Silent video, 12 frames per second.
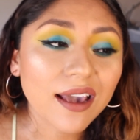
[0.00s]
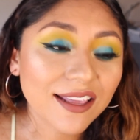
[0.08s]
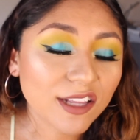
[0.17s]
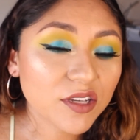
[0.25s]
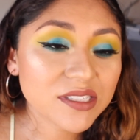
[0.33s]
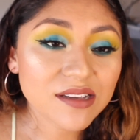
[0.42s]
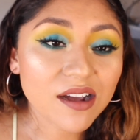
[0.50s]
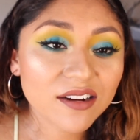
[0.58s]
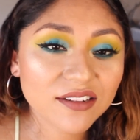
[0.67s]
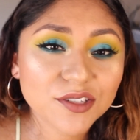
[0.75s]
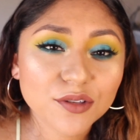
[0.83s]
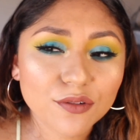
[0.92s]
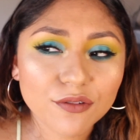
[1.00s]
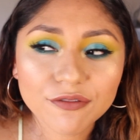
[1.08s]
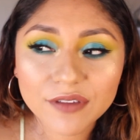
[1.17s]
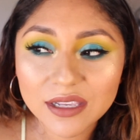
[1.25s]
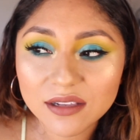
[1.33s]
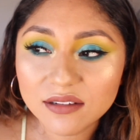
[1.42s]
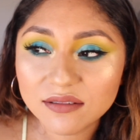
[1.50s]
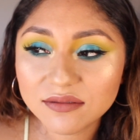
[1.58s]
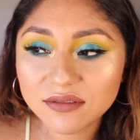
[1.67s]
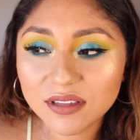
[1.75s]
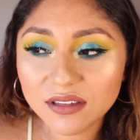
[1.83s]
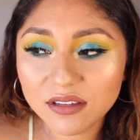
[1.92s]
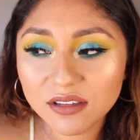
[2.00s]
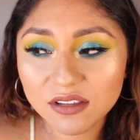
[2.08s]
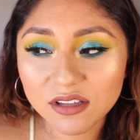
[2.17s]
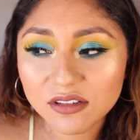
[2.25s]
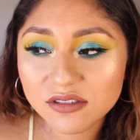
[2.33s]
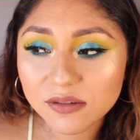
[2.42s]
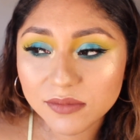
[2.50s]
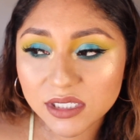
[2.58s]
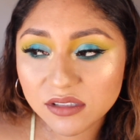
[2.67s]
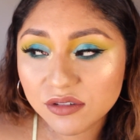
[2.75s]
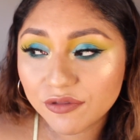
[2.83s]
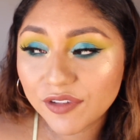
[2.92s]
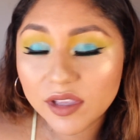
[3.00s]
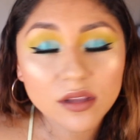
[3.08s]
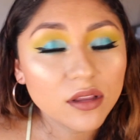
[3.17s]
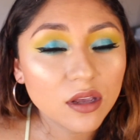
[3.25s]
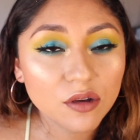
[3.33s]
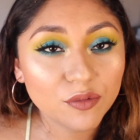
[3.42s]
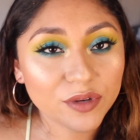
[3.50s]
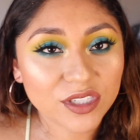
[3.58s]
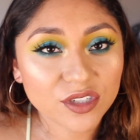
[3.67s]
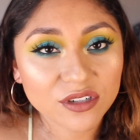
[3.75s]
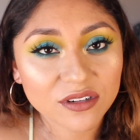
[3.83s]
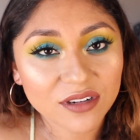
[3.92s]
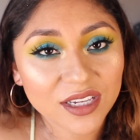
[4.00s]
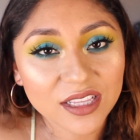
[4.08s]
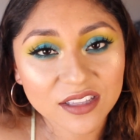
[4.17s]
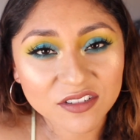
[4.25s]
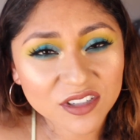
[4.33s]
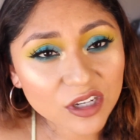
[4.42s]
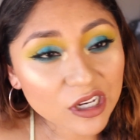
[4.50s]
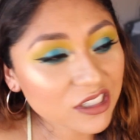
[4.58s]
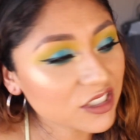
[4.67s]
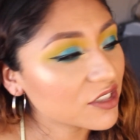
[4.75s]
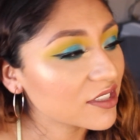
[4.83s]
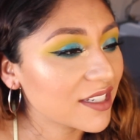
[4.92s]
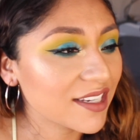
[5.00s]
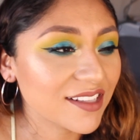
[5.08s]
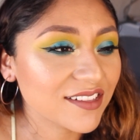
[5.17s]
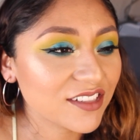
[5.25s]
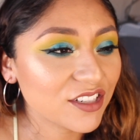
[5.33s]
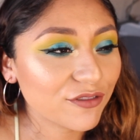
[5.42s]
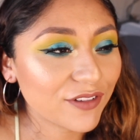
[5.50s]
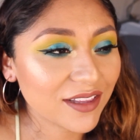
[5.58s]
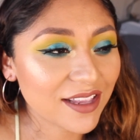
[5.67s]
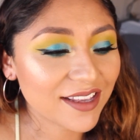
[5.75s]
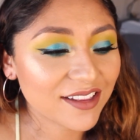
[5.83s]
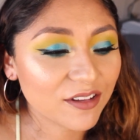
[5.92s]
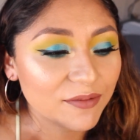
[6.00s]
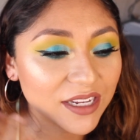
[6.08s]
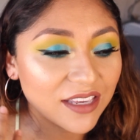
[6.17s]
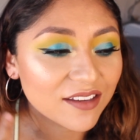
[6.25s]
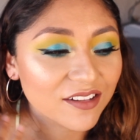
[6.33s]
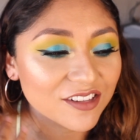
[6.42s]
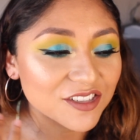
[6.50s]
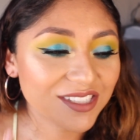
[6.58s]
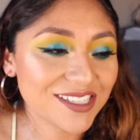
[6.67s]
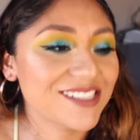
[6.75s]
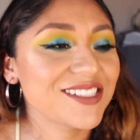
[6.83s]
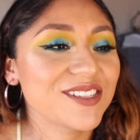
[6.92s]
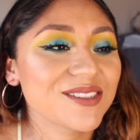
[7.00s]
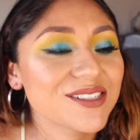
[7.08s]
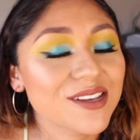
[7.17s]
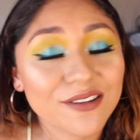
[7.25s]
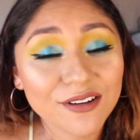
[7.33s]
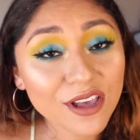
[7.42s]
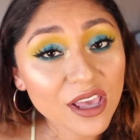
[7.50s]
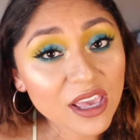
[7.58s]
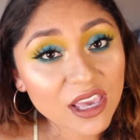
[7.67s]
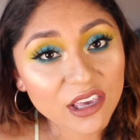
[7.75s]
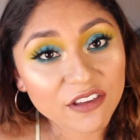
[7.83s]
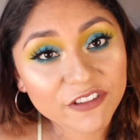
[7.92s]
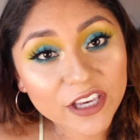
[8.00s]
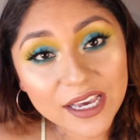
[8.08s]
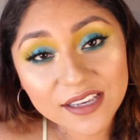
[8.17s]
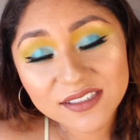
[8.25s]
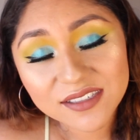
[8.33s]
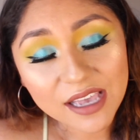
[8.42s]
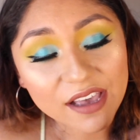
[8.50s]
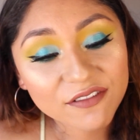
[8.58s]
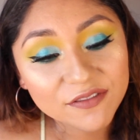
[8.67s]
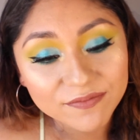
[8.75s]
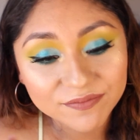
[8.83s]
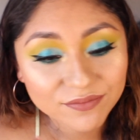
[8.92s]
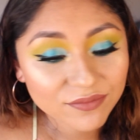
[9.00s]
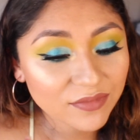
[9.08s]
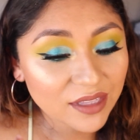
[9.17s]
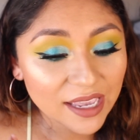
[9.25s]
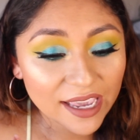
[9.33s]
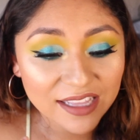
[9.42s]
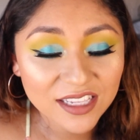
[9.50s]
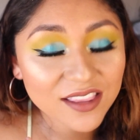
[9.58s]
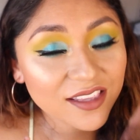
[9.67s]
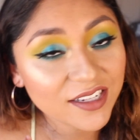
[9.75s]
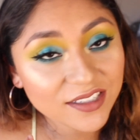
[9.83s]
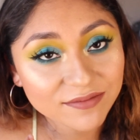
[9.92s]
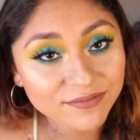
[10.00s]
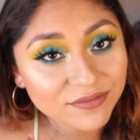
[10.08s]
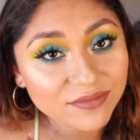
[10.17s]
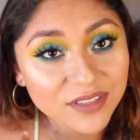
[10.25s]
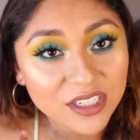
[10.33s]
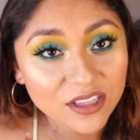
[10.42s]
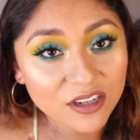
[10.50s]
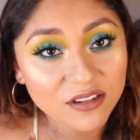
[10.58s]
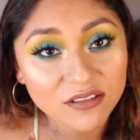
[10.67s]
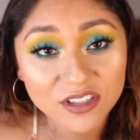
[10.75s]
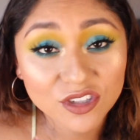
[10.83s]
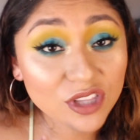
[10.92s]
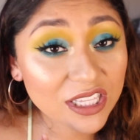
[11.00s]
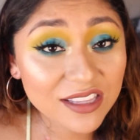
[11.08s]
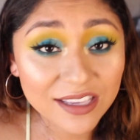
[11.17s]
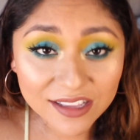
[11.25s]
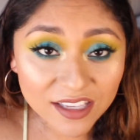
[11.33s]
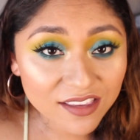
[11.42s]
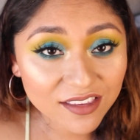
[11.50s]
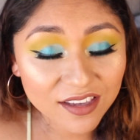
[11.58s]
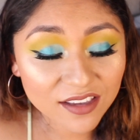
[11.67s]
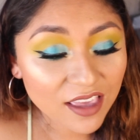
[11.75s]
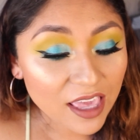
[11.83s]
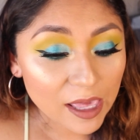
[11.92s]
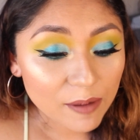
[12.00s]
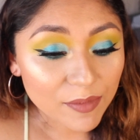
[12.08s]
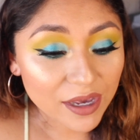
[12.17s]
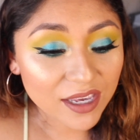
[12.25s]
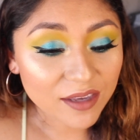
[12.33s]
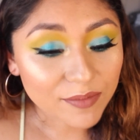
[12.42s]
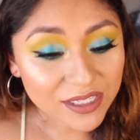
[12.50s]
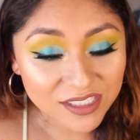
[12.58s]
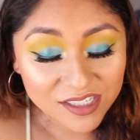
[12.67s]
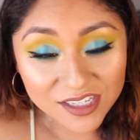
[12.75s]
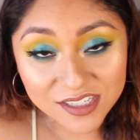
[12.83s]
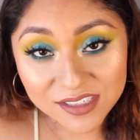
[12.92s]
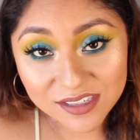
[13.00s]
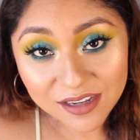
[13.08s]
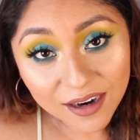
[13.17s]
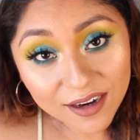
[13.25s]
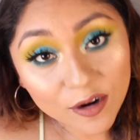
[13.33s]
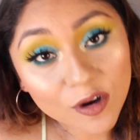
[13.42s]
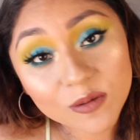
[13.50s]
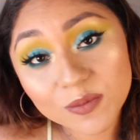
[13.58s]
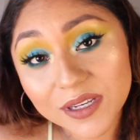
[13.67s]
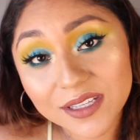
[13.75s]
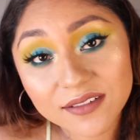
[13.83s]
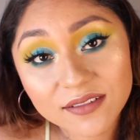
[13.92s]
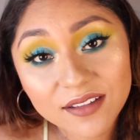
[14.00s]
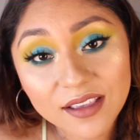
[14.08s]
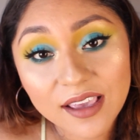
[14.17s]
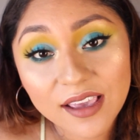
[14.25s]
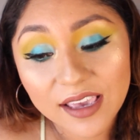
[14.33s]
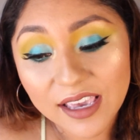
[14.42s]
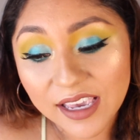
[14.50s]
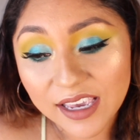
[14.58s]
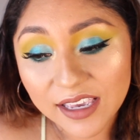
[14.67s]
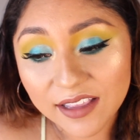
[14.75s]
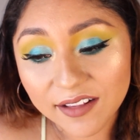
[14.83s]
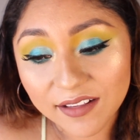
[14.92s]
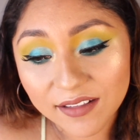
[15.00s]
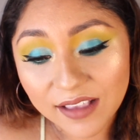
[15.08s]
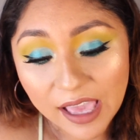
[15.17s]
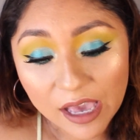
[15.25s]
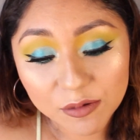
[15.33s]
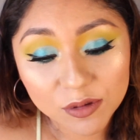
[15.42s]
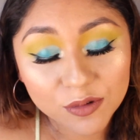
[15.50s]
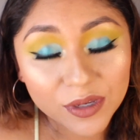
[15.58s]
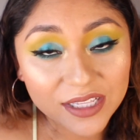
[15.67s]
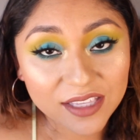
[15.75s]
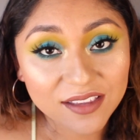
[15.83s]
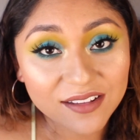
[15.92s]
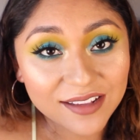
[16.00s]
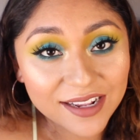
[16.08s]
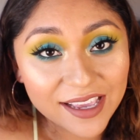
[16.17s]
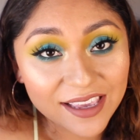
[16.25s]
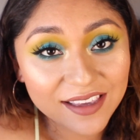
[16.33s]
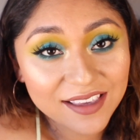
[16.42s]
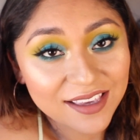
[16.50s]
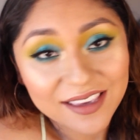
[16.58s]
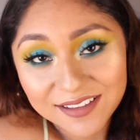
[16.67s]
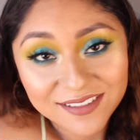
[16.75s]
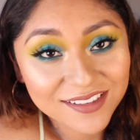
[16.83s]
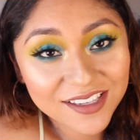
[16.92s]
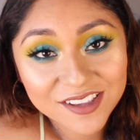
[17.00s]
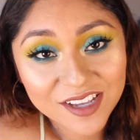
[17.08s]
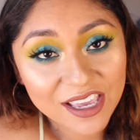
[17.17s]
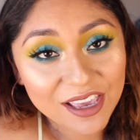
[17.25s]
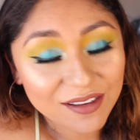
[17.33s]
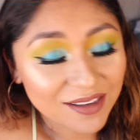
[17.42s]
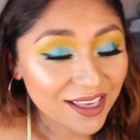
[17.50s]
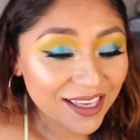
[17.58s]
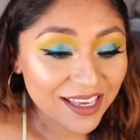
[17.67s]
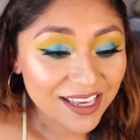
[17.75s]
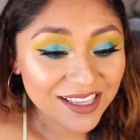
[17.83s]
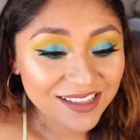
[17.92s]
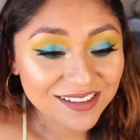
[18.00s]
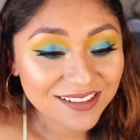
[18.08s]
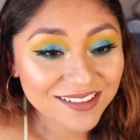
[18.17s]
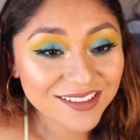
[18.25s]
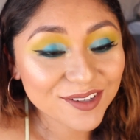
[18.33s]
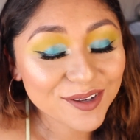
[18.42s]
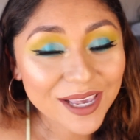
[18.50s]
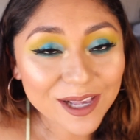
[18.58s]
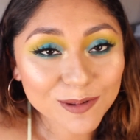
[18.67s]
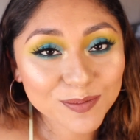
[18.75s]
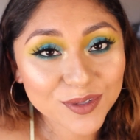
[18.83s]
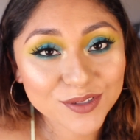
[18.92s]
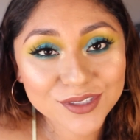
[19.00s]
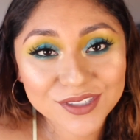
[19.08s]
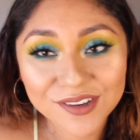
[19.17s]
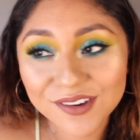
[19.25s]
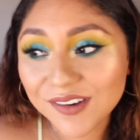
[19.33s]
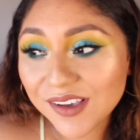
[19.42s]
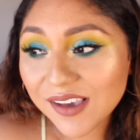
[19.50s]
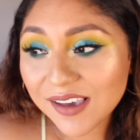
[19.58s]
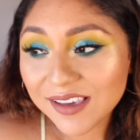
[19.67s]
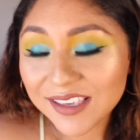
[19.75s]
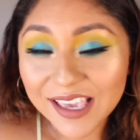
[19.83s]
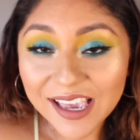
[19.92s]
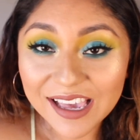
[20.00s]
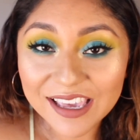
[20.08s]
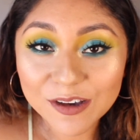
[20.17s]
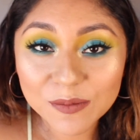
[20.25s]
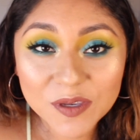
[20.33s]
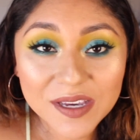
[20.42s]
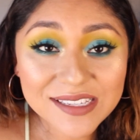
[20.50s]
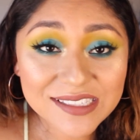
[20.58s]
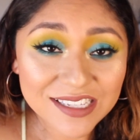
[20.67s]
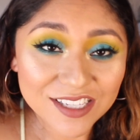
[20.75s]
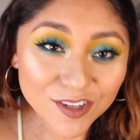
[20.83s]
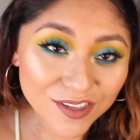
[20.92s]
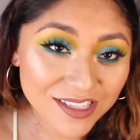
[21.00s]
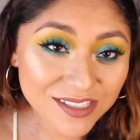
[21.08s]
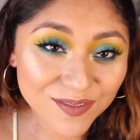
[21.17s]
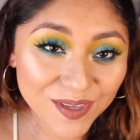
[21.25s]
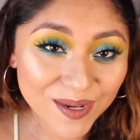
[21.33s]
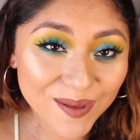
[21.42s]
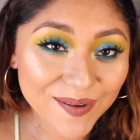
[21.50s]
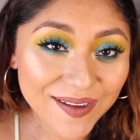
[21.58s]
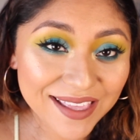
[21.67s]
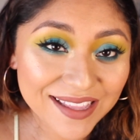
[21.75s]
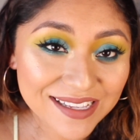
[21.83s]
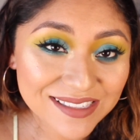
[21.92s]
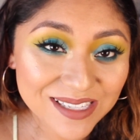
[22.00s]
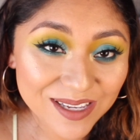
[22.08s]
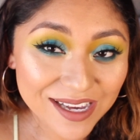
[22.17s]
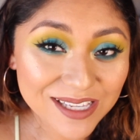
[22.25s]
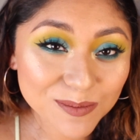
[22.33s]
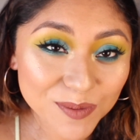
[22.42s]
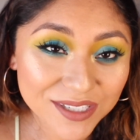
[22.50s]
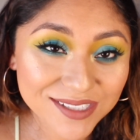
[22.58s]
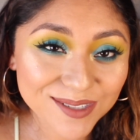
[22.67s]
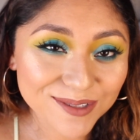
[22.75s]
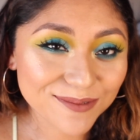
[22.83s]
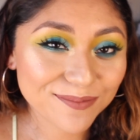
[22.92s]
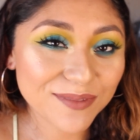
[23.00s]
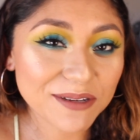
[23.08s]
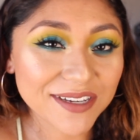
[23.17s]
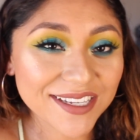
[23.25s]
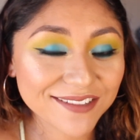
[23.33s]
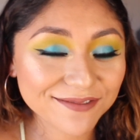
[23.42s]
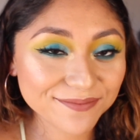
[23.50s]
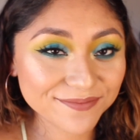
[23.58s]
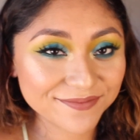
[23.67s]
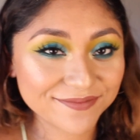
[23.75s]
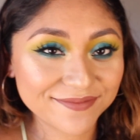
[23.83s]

I know it's hard to feel, you know, sometimes you feel alone when you're in another country and you feel like nobody understands you. So if you guys have anything, you know, you need anything, my messages are open, and I will do anything that I can, you know, I can to help you. So yeah, I hope you guys enjoyed this video, and I'll see you guys pretty soon. Bye bye.